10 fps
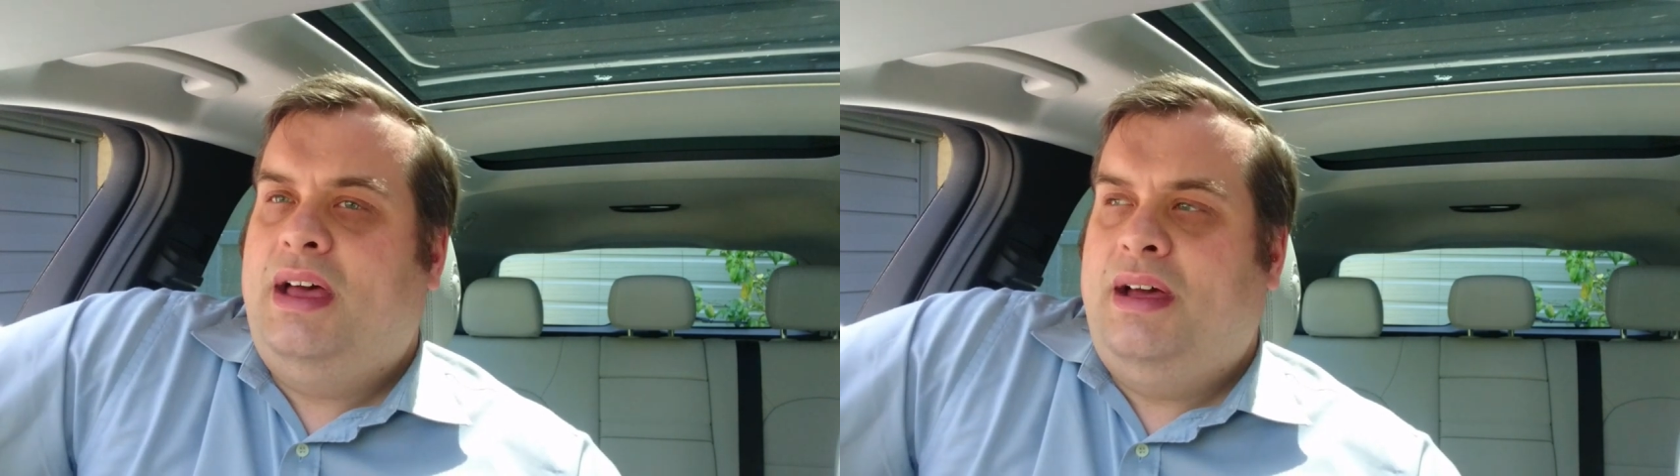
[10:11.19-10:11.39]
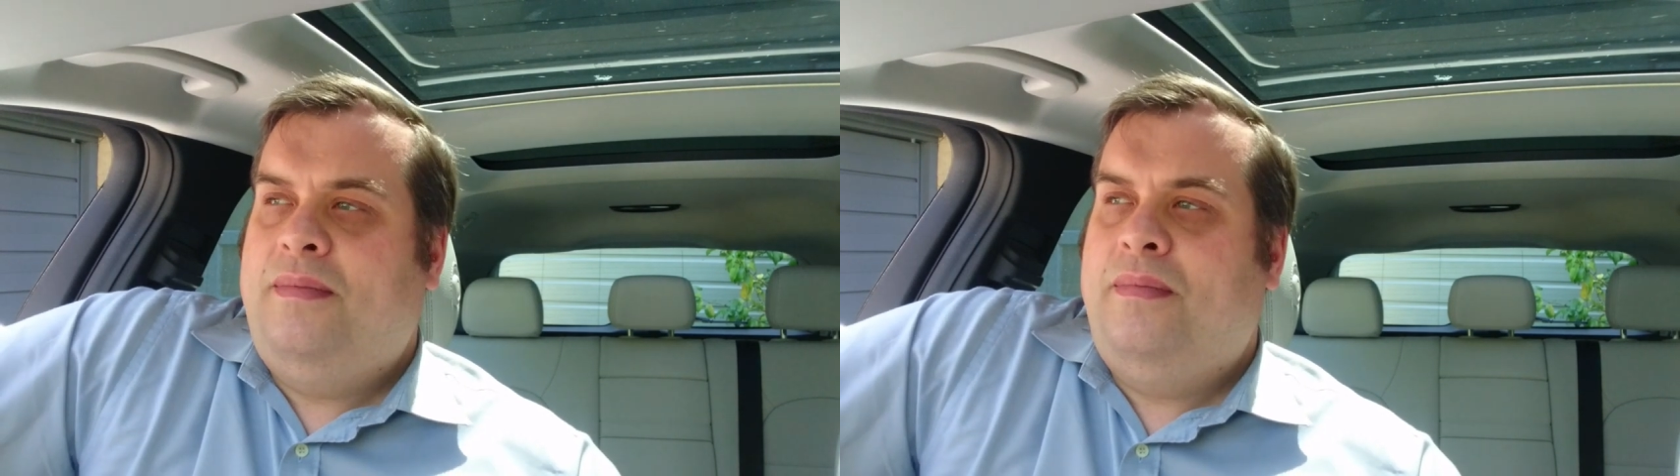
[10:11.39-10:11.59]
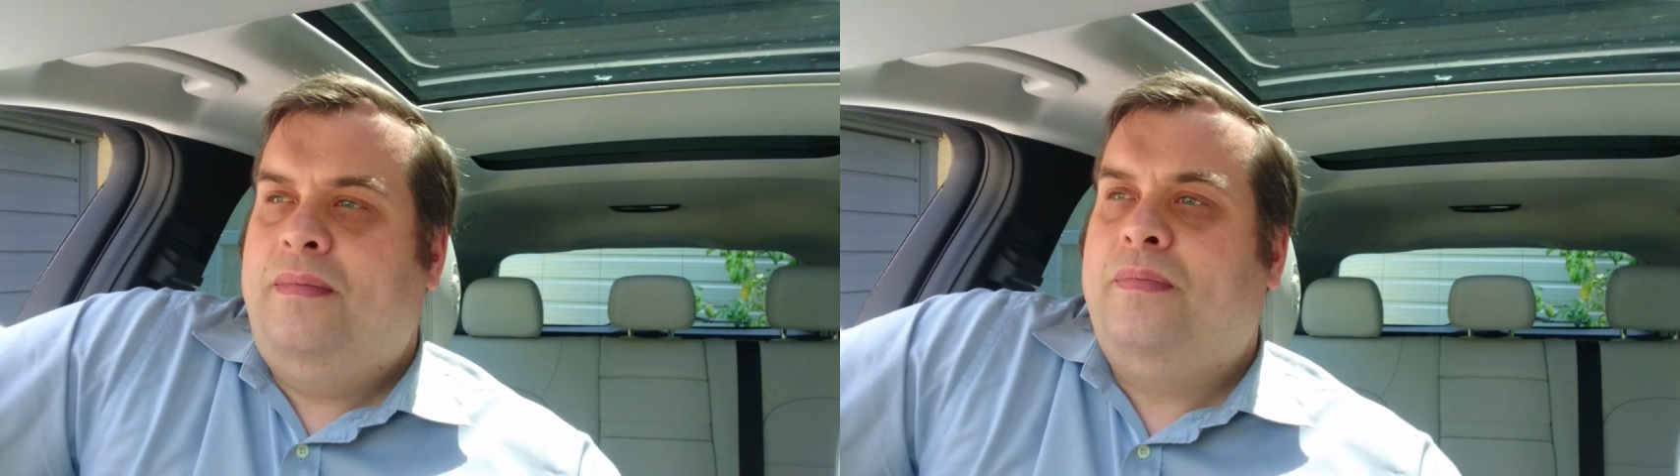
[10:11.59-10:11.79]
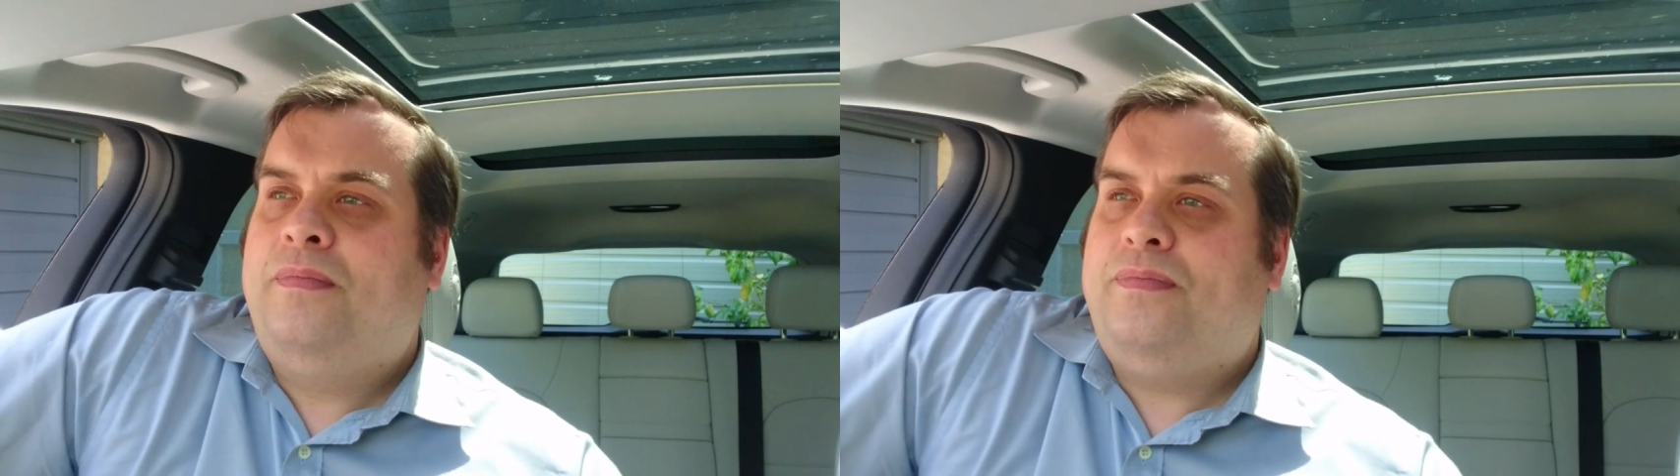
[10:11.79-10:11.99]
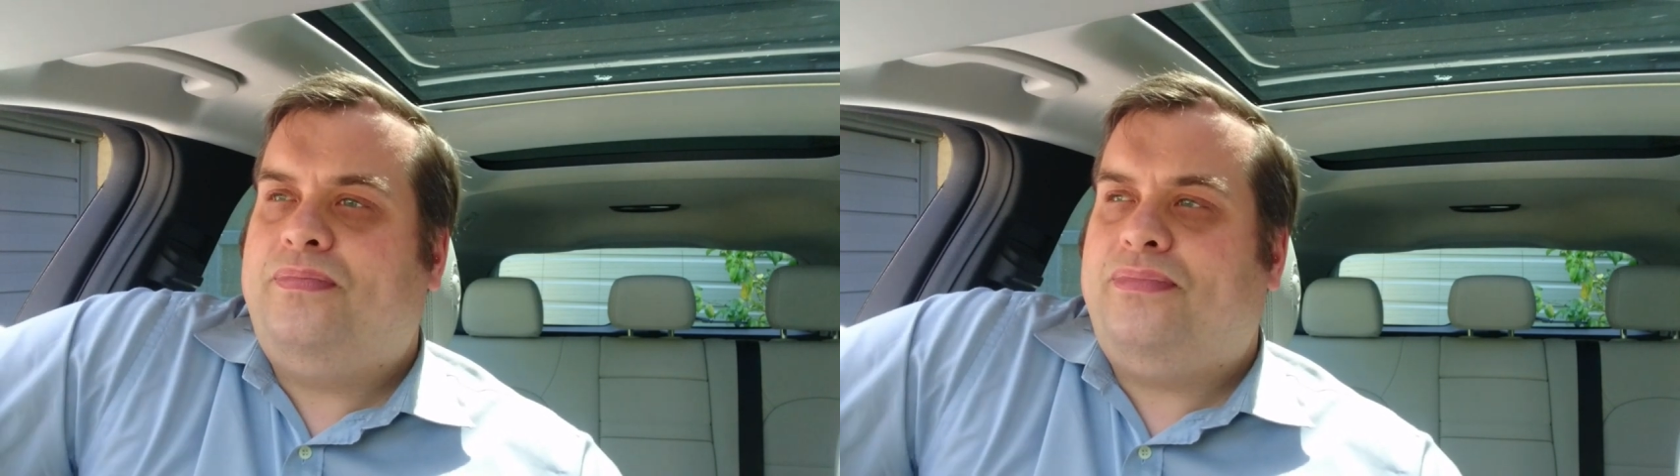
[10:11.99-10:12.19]
Um,
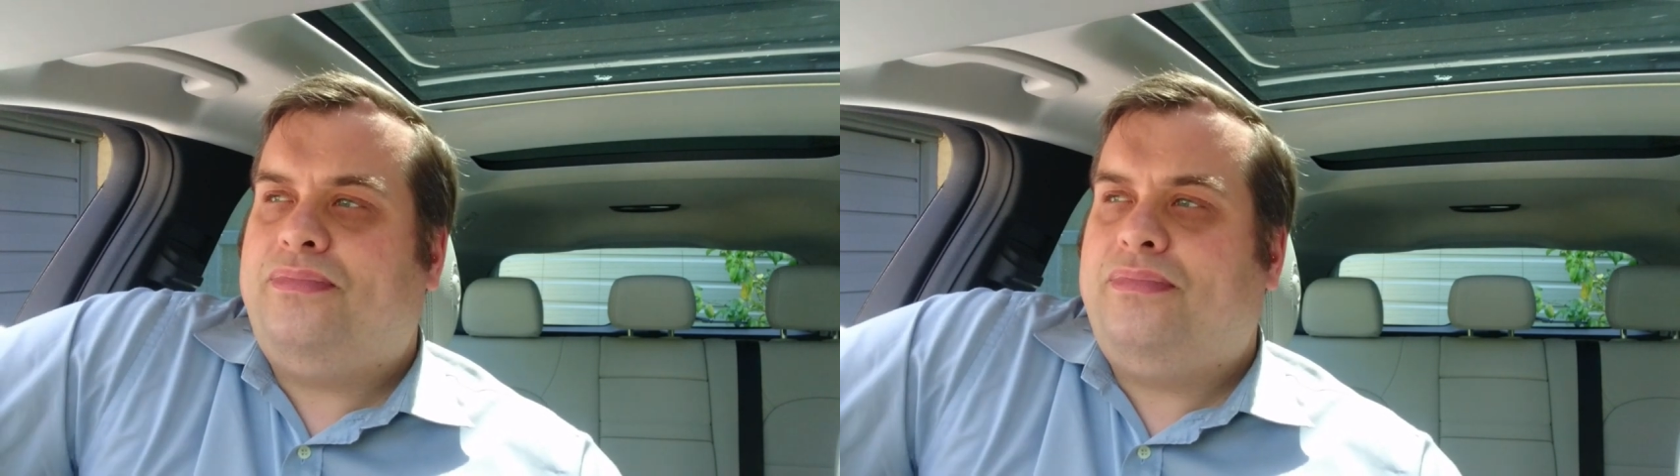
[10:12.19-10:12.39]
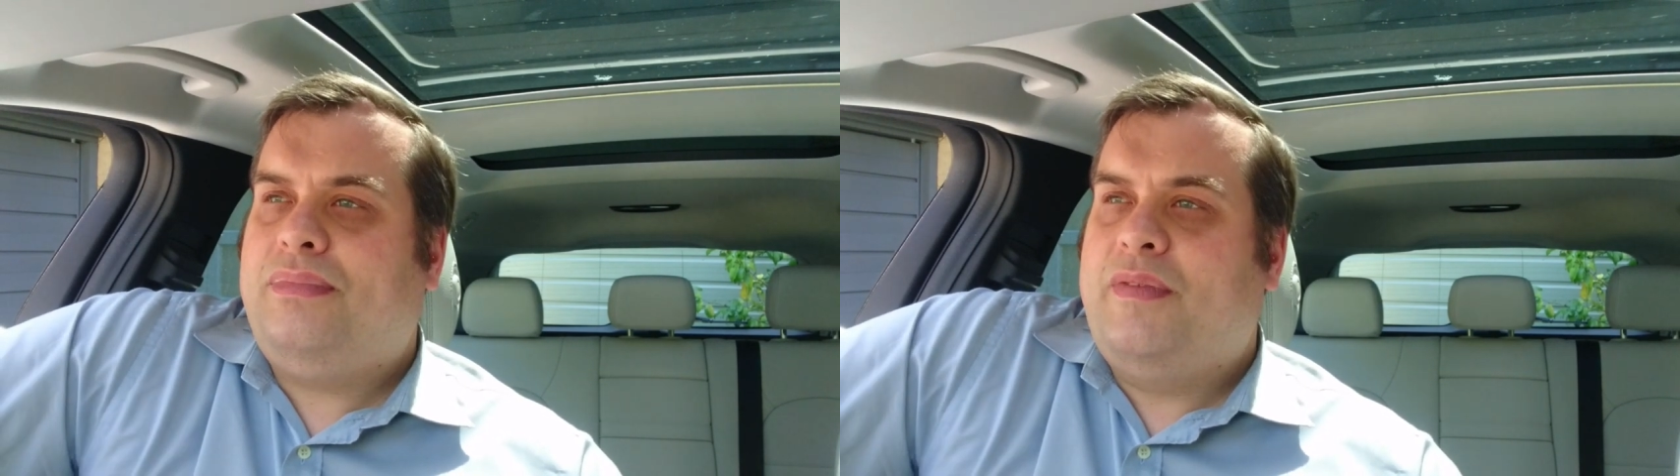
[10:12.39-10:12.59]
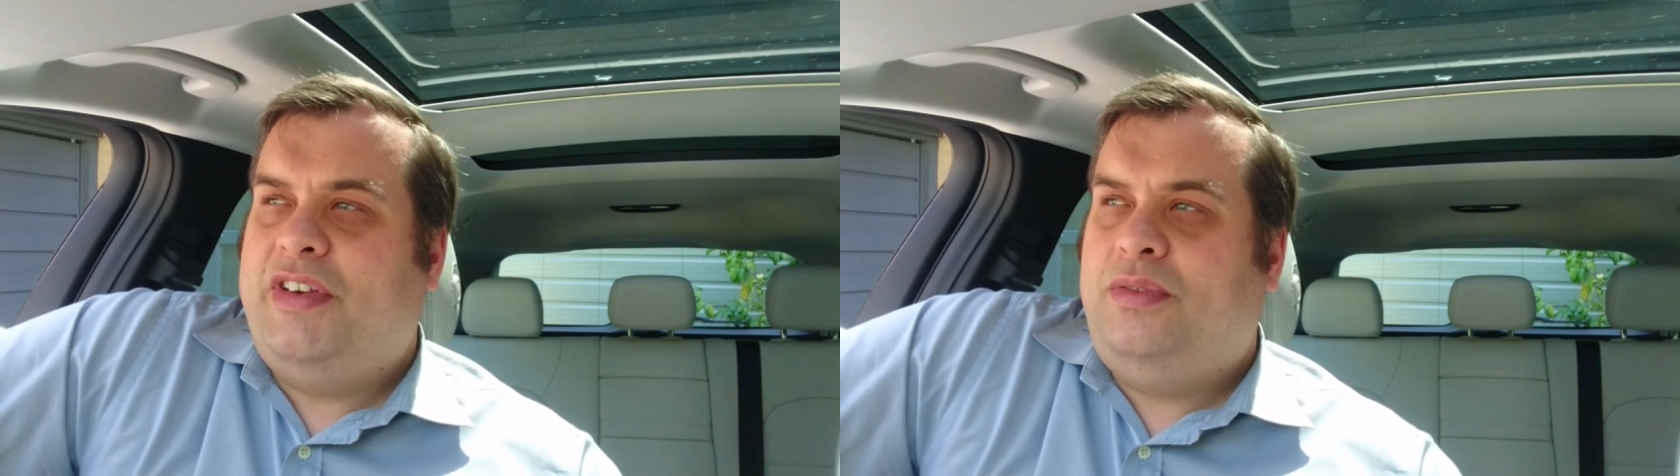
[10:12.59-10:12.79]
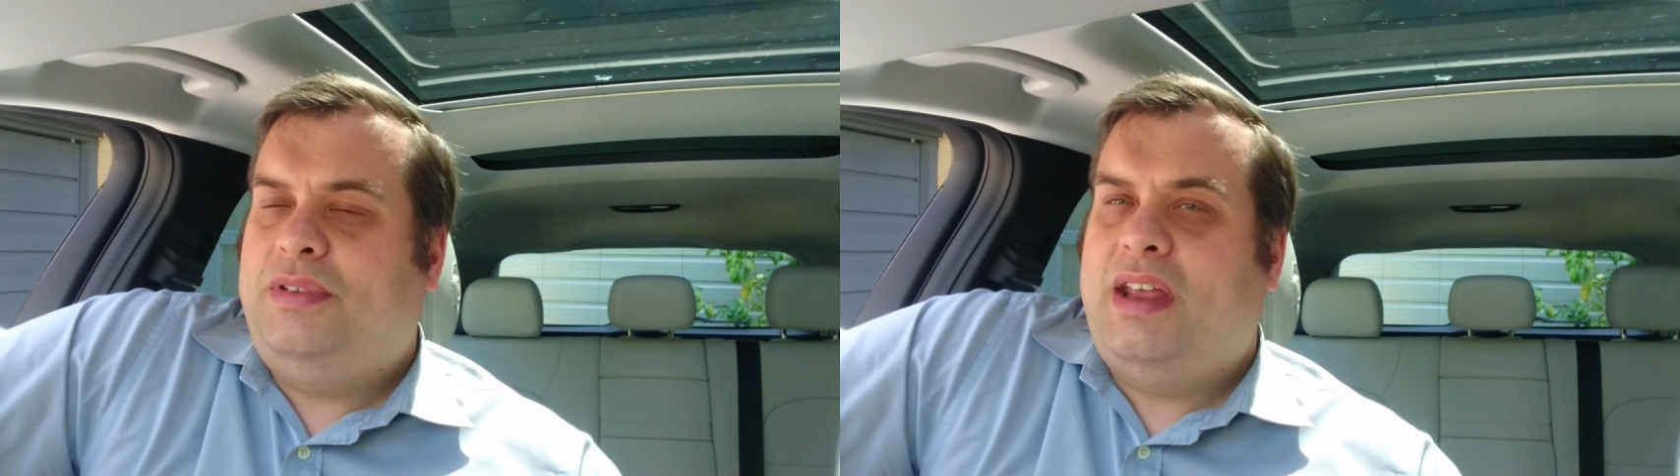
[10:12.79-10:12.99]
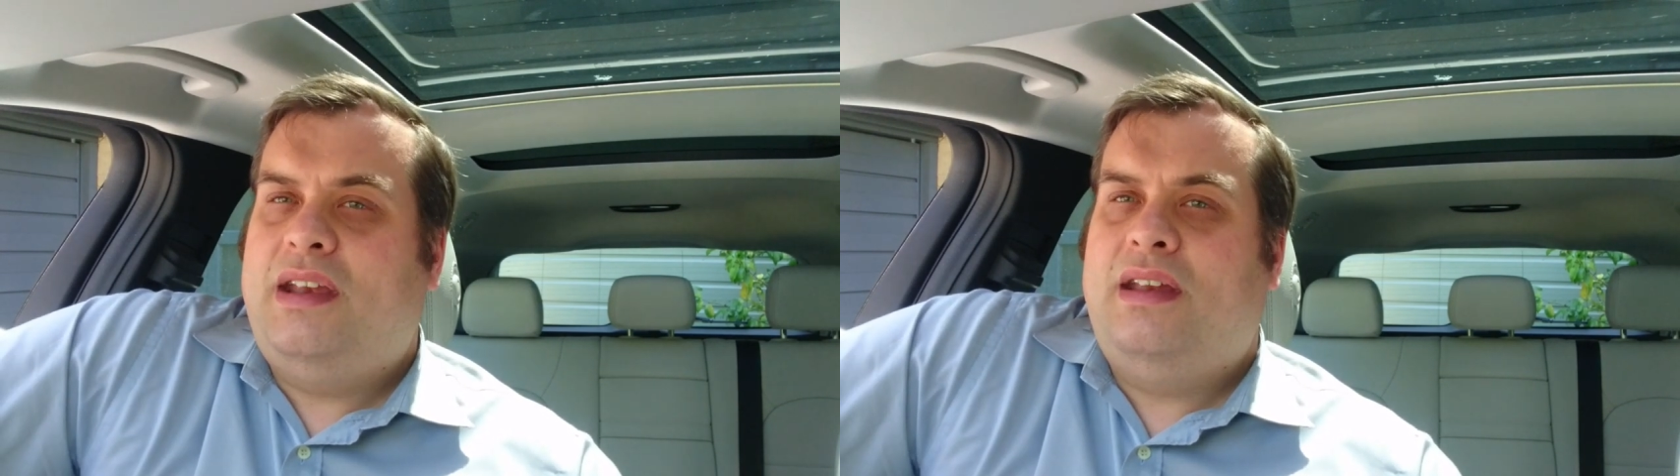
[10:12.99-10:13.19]
this
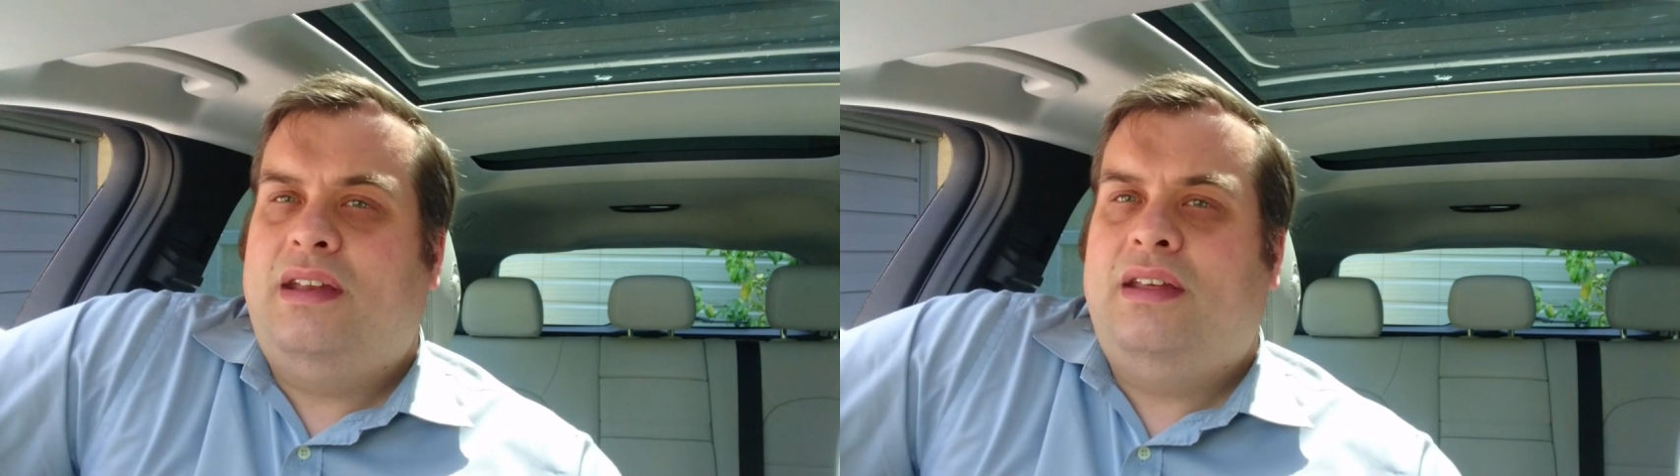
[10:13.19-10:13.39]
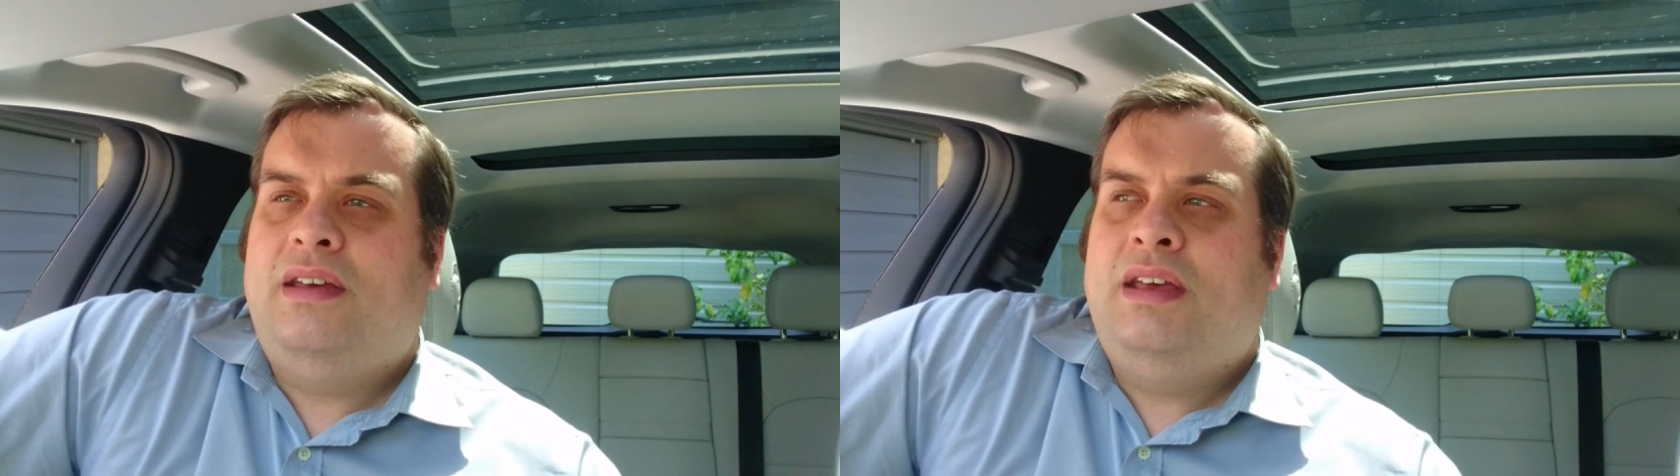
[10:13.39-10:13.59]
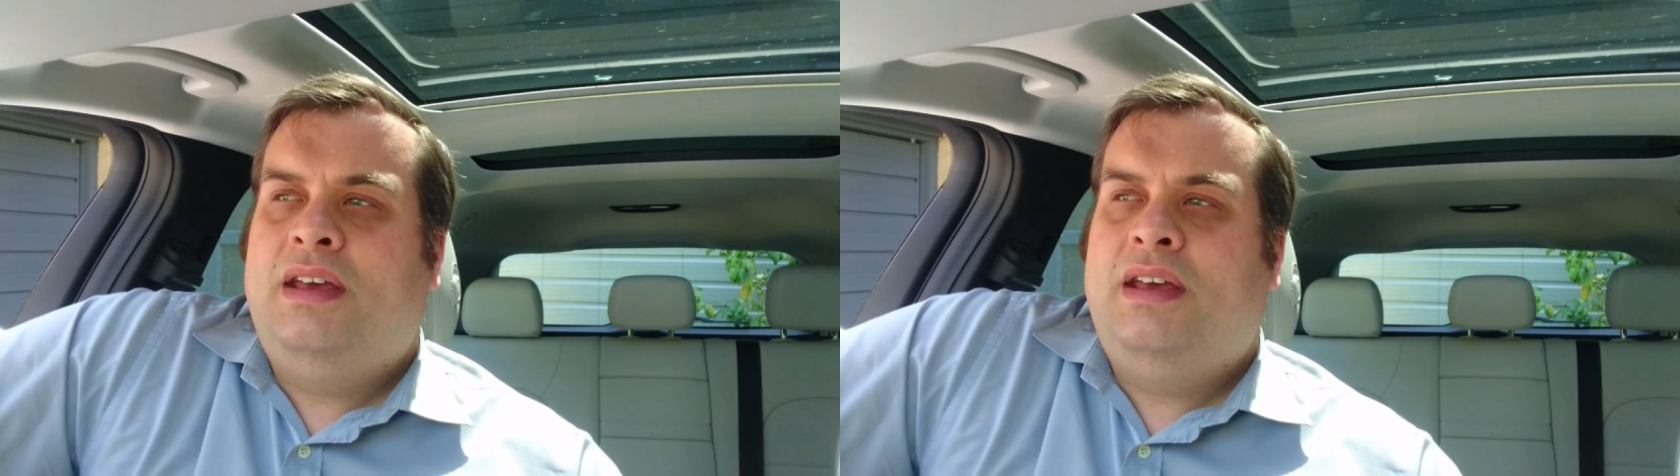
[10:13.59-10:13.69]
was in